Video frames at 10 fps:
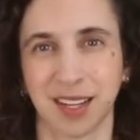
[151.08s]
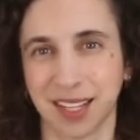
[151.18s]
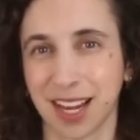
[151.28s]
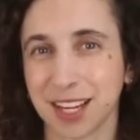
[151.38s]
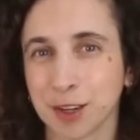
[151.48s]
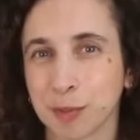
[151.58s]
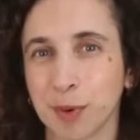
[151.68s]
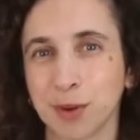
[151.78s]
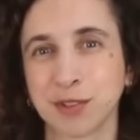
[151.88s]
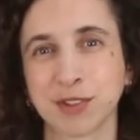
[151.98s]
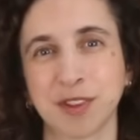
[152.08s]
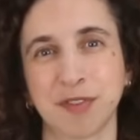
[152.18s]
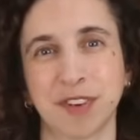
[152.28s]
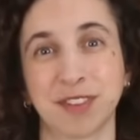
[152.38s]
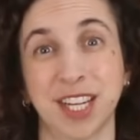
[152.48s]
Yet your bones are the
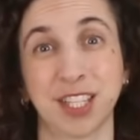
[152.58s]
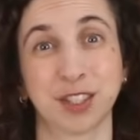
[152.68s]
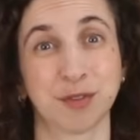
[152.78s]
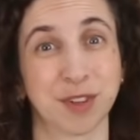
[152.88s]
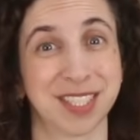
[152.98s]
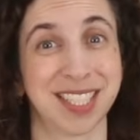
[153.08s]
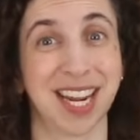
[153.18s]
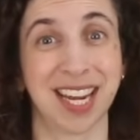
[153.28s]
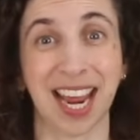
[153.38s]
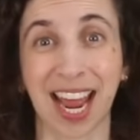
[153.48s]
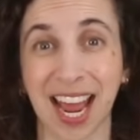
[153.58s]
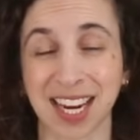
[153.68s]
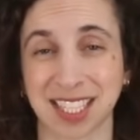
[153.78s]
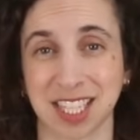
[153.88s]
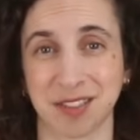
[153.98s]
foundation for staying
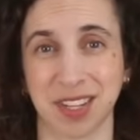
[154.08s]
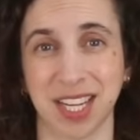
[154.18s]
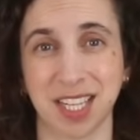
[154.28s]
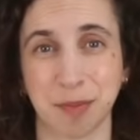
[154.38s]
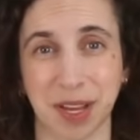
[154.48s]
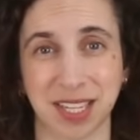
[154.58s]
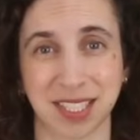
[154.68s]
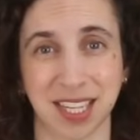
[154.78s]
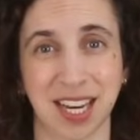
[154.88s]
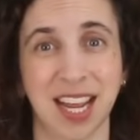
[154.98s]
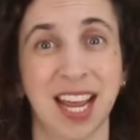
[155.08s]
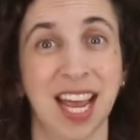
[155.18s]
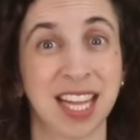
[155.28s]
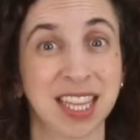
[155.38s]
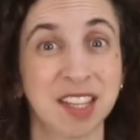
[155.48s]
active, independent,
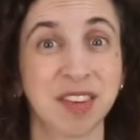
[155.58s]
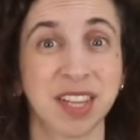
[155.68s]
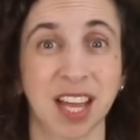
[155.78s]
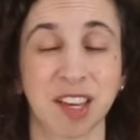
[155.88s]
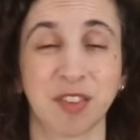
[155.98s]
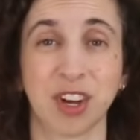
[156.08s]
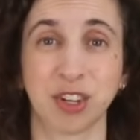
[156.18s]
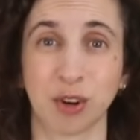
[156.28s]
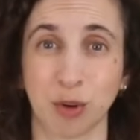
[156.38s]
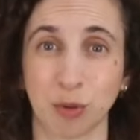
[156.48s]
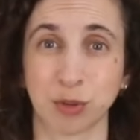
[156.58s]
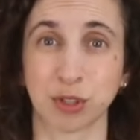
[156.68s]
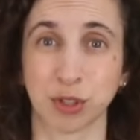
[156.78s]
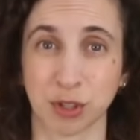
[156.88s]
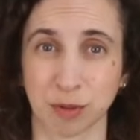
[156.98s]
and living life on your own
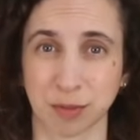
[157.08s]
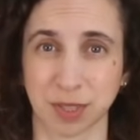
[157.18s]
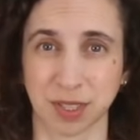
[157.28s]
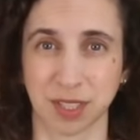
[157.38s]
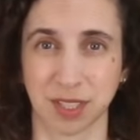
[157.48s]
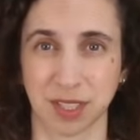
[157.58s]
terms.